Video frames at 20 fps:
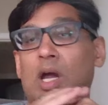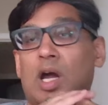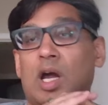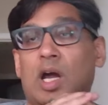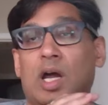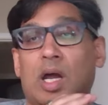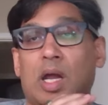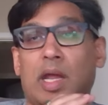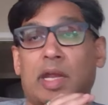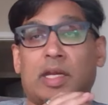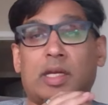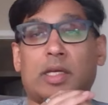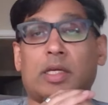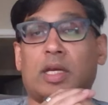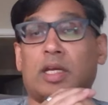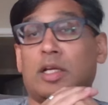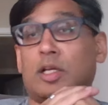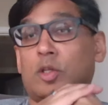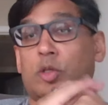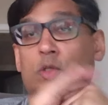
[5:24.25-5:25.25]
Uh, it
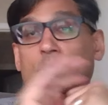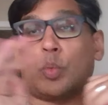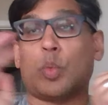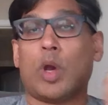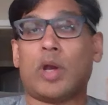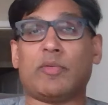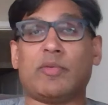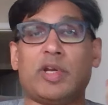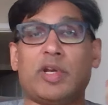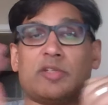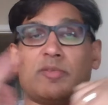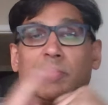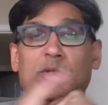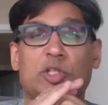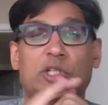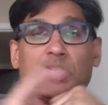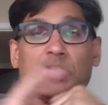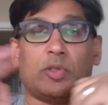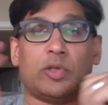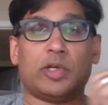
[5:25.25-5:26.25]
includes a wide range of
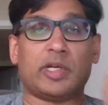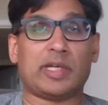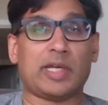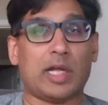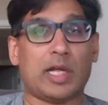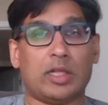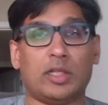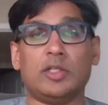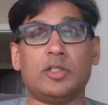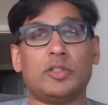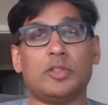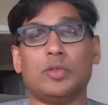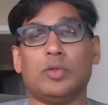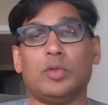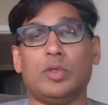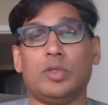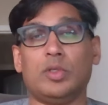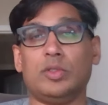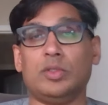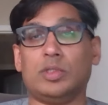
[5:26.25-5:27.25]
machine learning and analytics
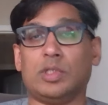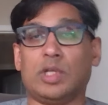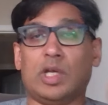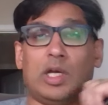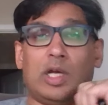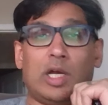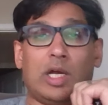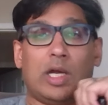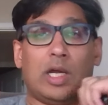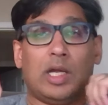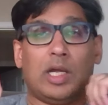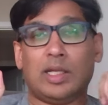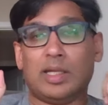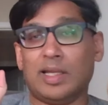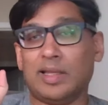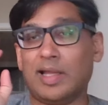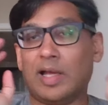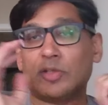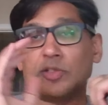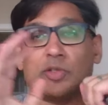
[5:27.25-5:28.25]
tools. Uh,
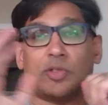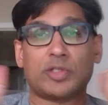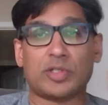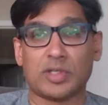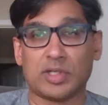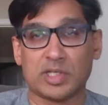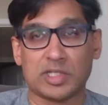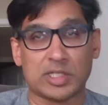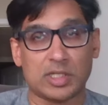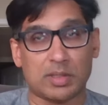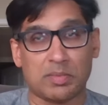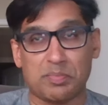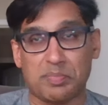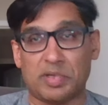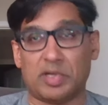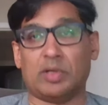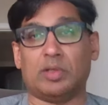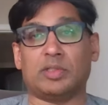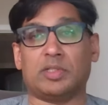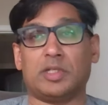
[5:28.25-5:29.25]
it allows users to easily
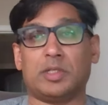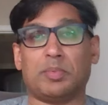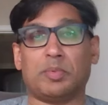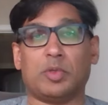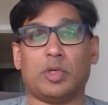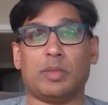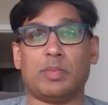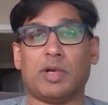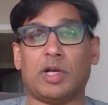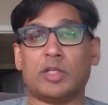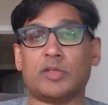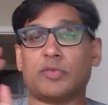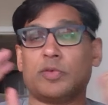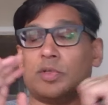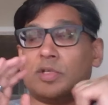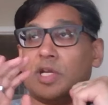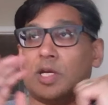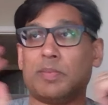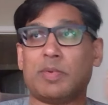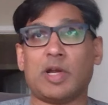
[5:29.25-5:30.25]
build and deploy models for
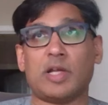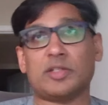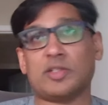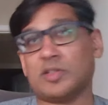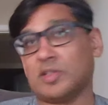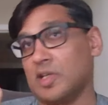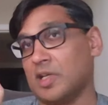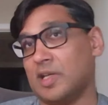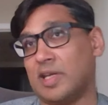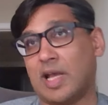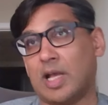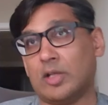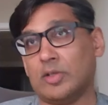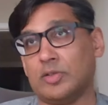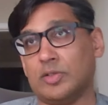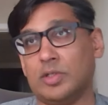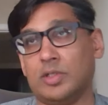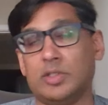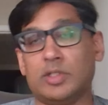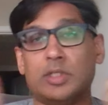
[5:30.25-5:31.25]
data processing
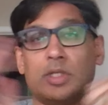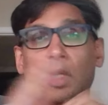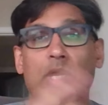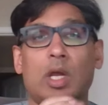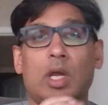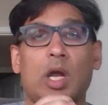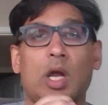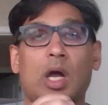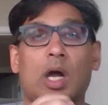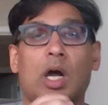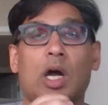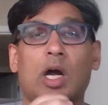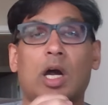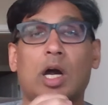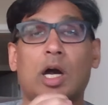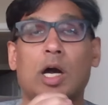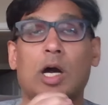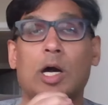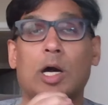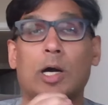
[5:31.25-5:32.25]
analysis,
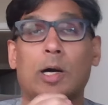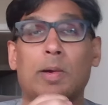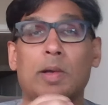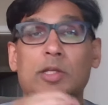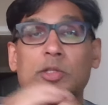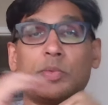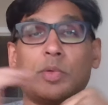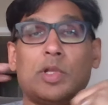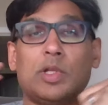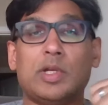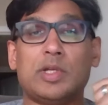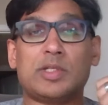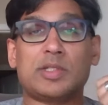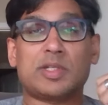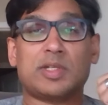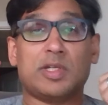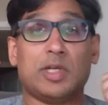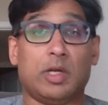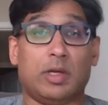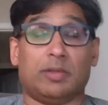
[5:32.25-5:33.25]
uh, as well
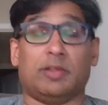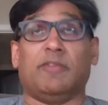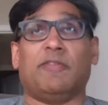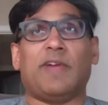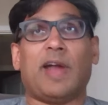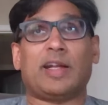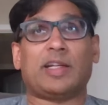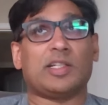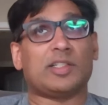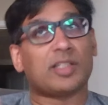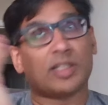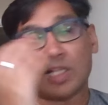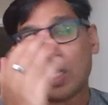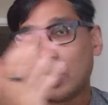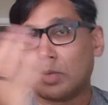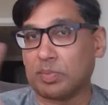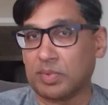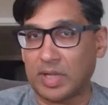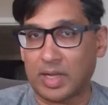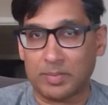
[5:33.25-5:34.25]
as you know the fact it's a
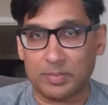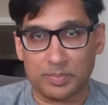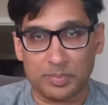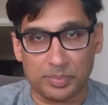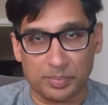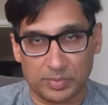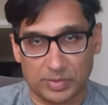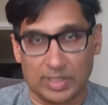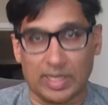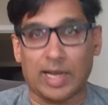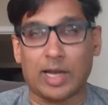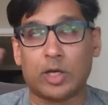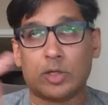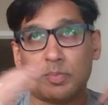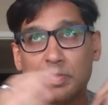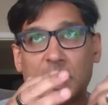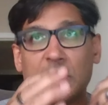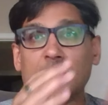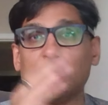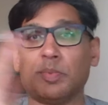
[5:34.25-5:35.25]
cloud lab
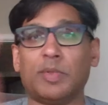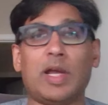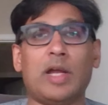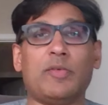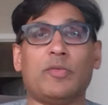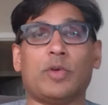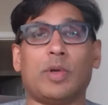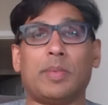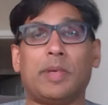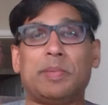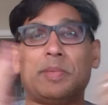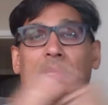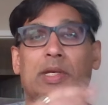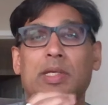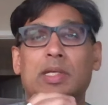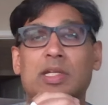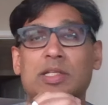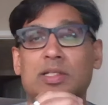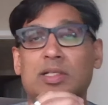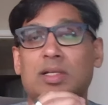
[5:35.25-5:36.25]
cloud-based platform. I
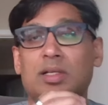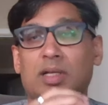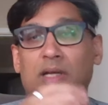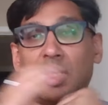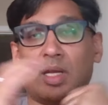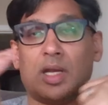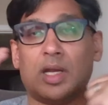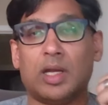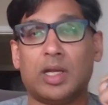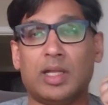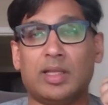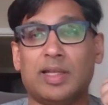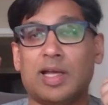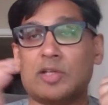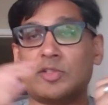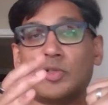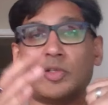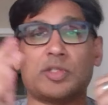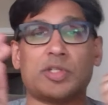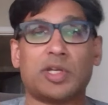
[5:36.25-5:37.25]
mean, it's uh,
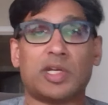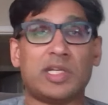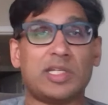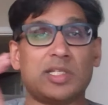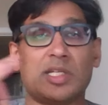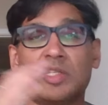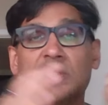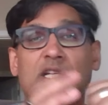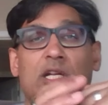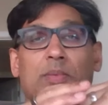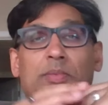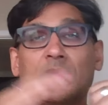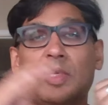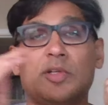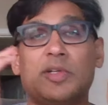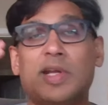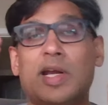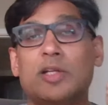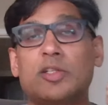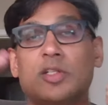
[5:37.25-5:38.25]
allows users to easily scale or
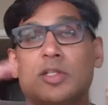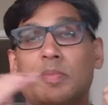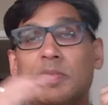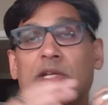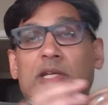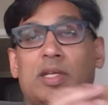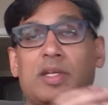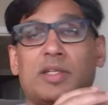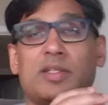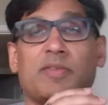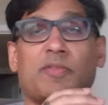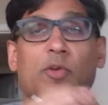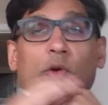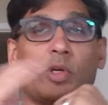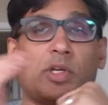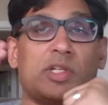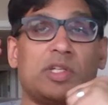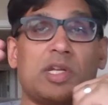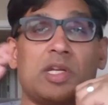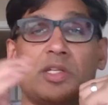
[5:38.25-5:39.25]
down to the needs of
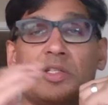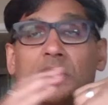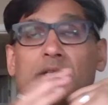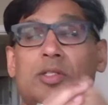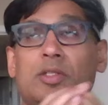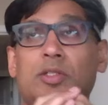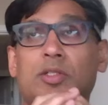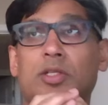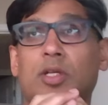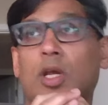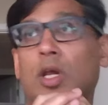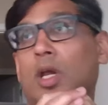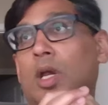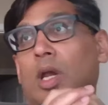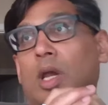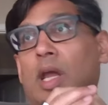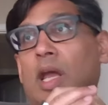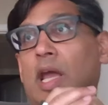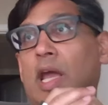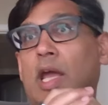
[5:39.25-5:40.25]
organizations,
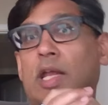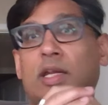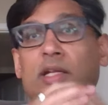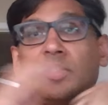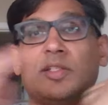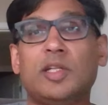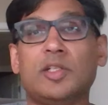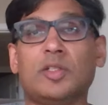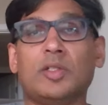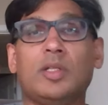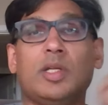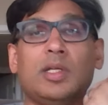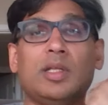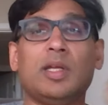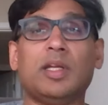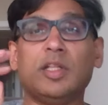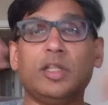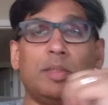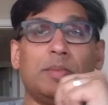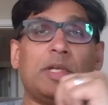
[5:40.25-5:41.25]
and essentially
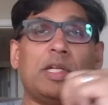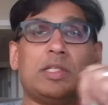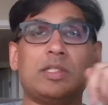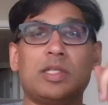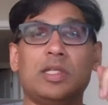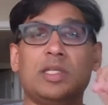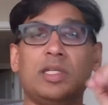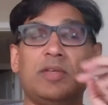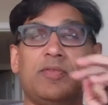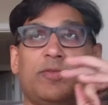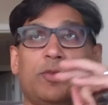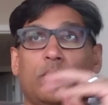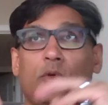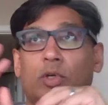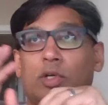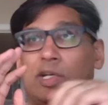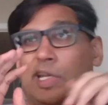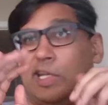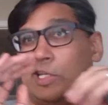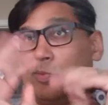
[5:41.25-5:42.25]
like eliminates the need
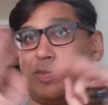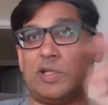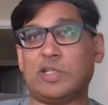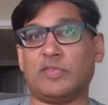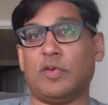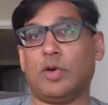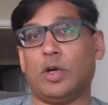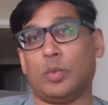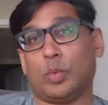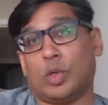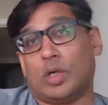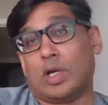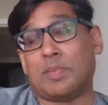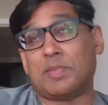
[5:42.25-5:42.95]
for expensive hardware.